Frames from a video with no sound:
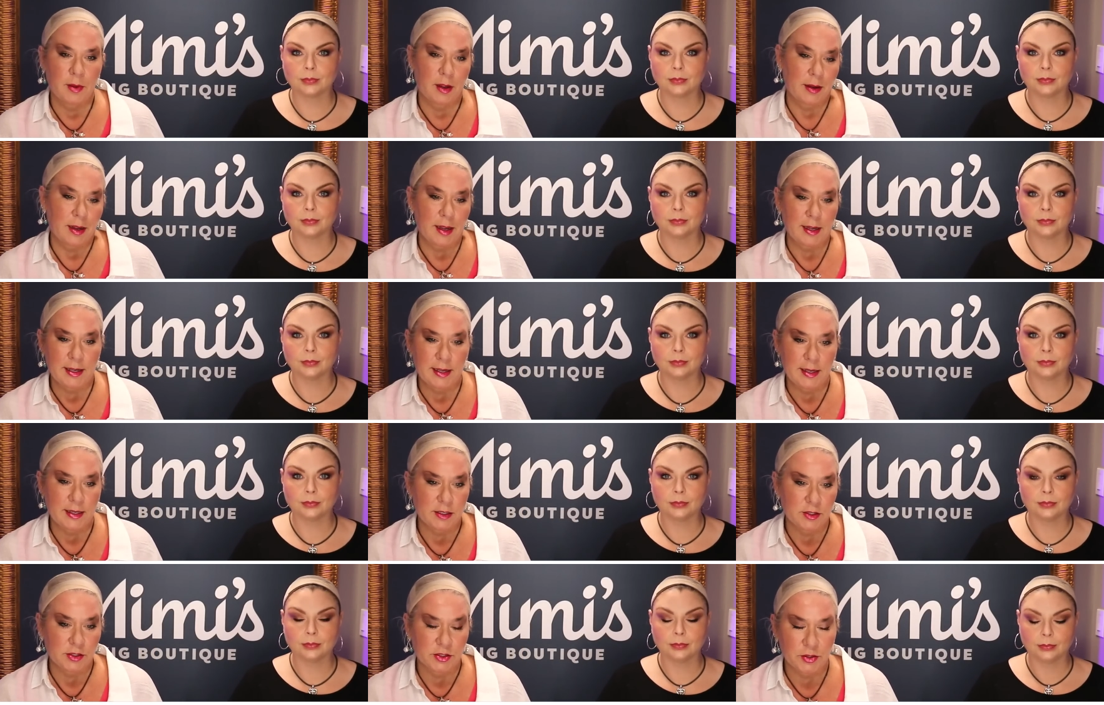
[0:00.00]
Speaker 1: I
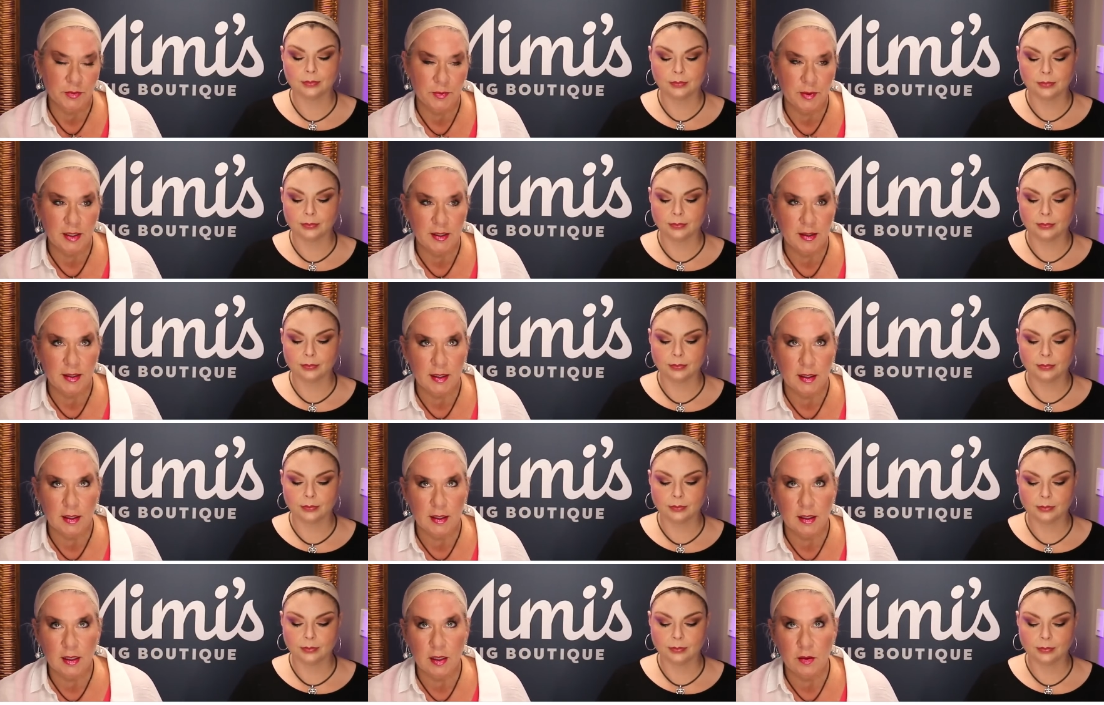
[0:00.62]
can't do anything
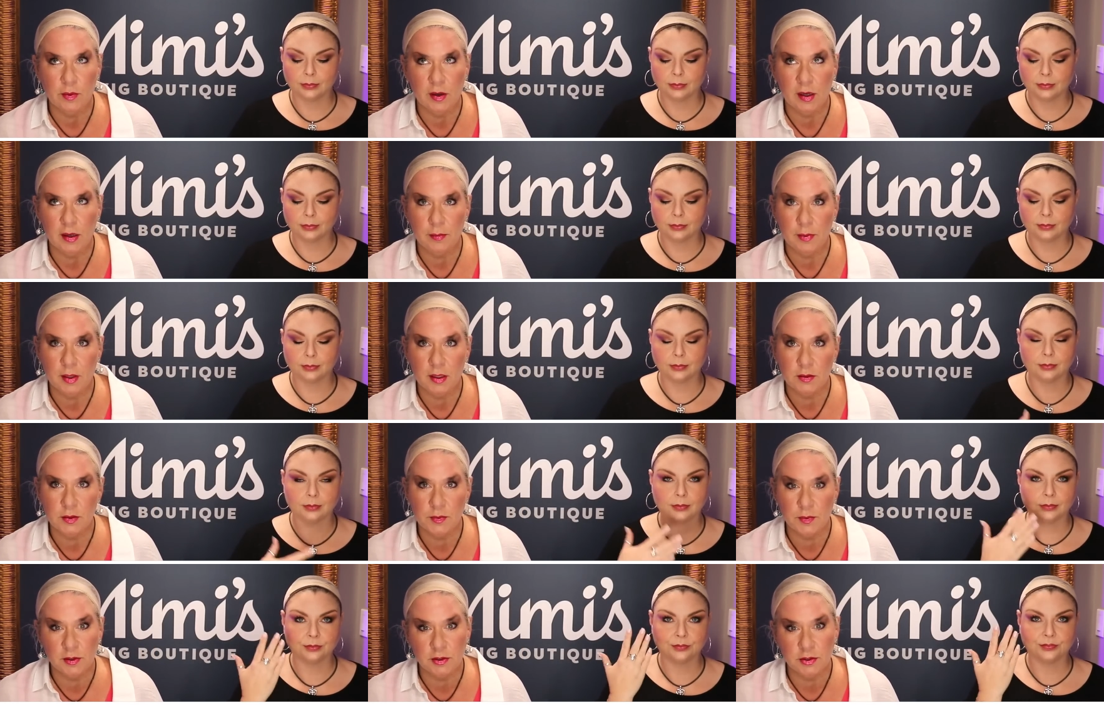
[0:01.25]
anyway. I may as
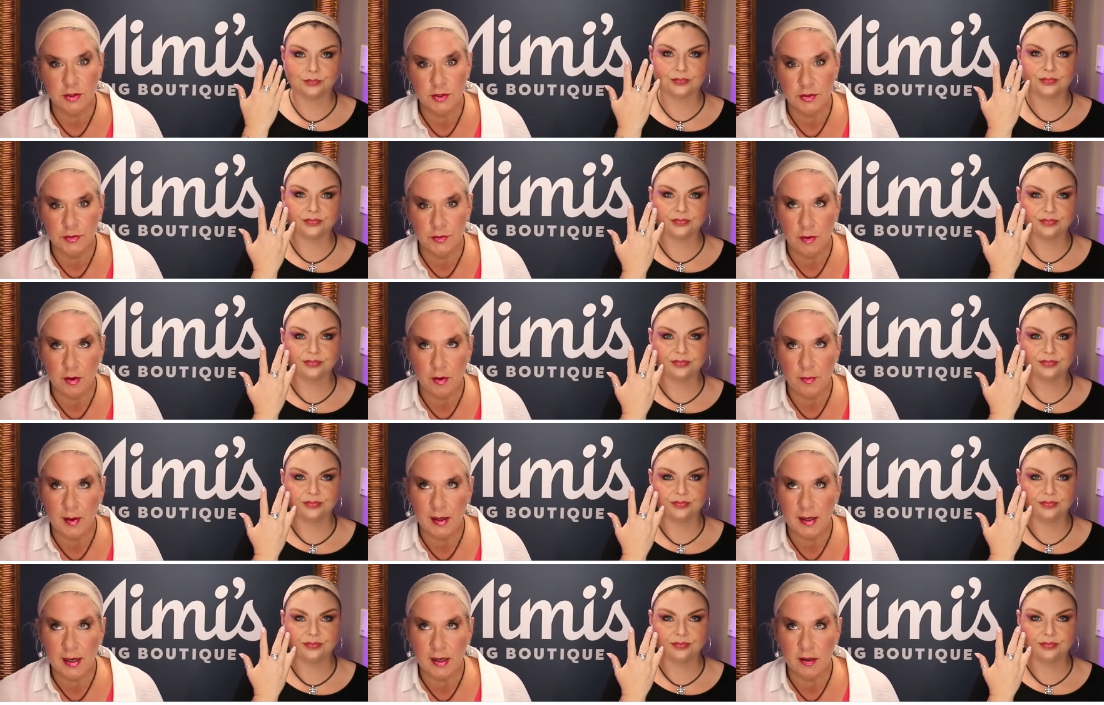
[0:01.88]
well just grow my
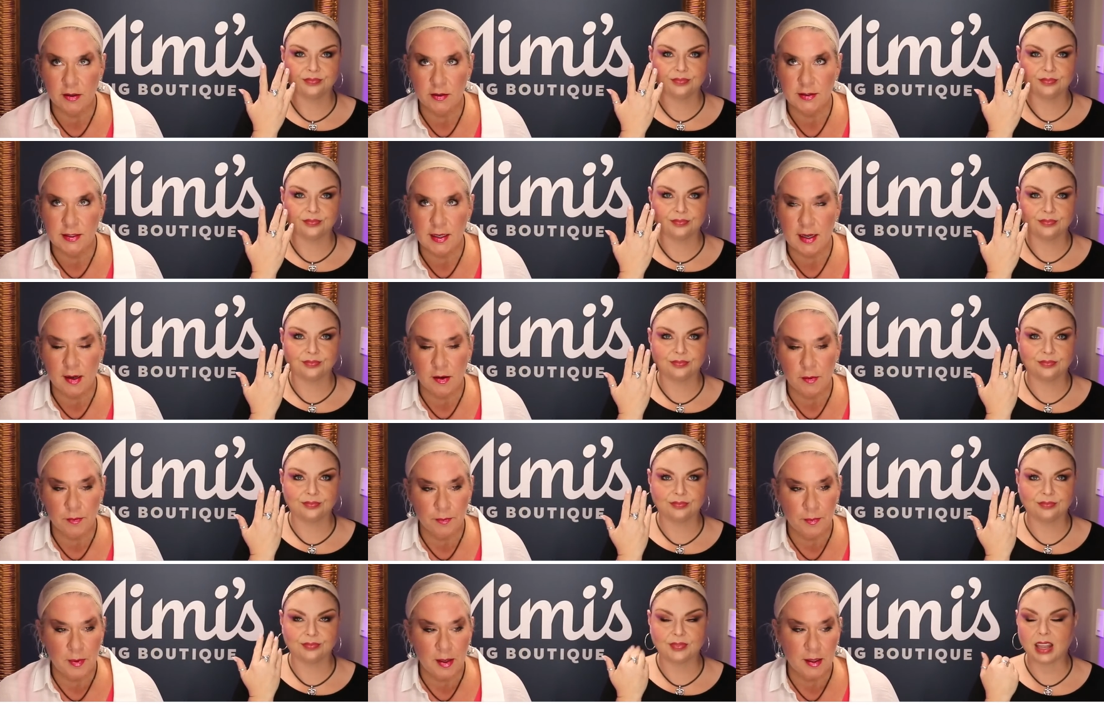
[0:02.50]
nails out.
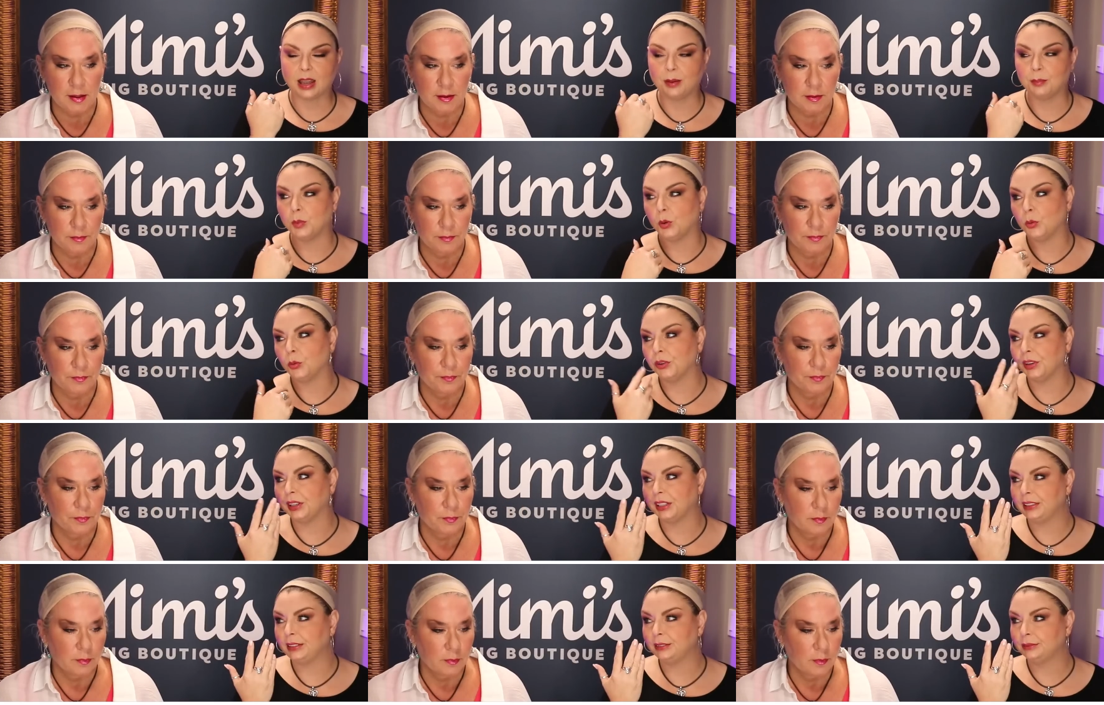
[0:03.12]
But I'm
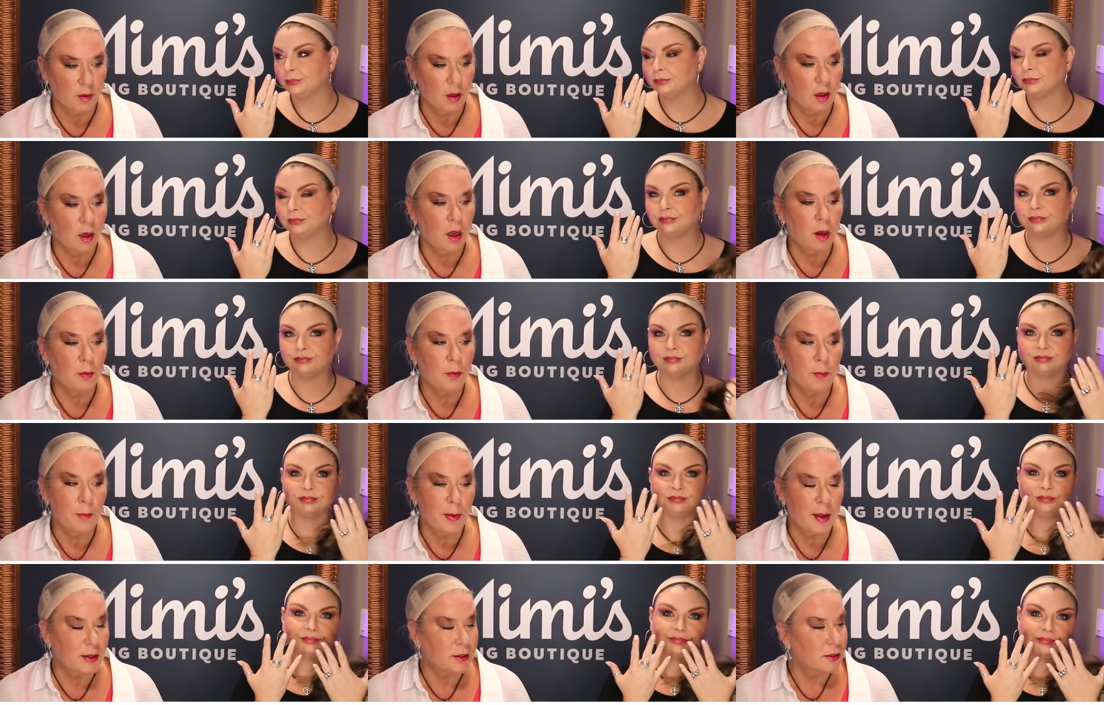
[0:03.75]
boring. I'm
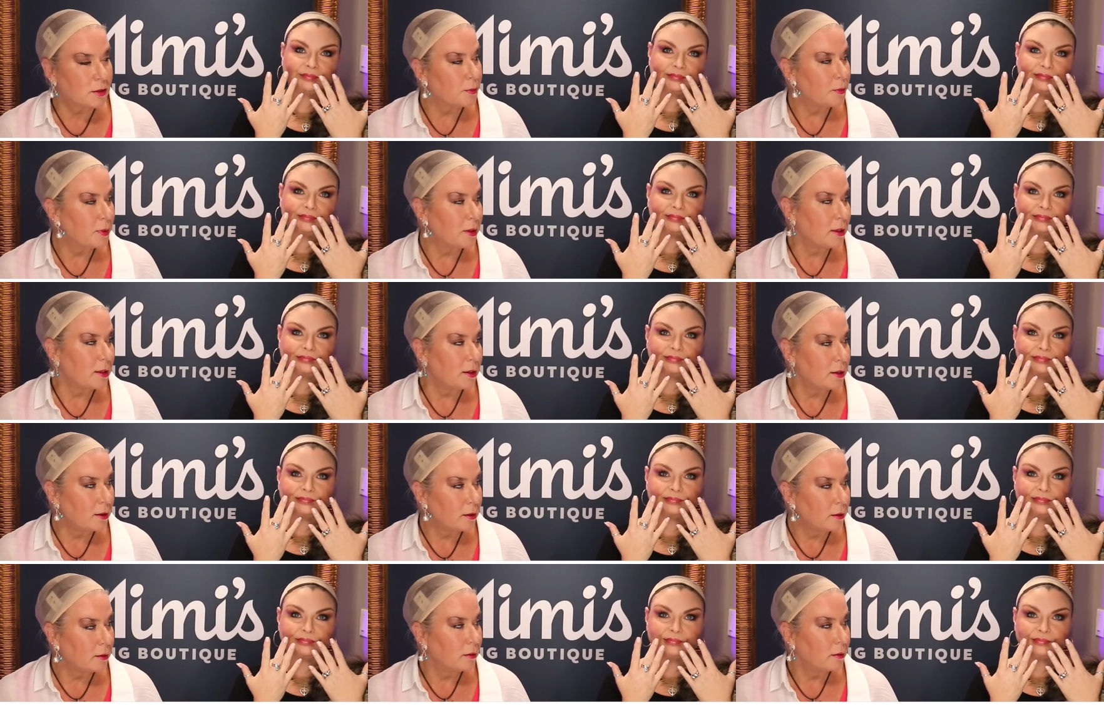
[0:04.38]
about to be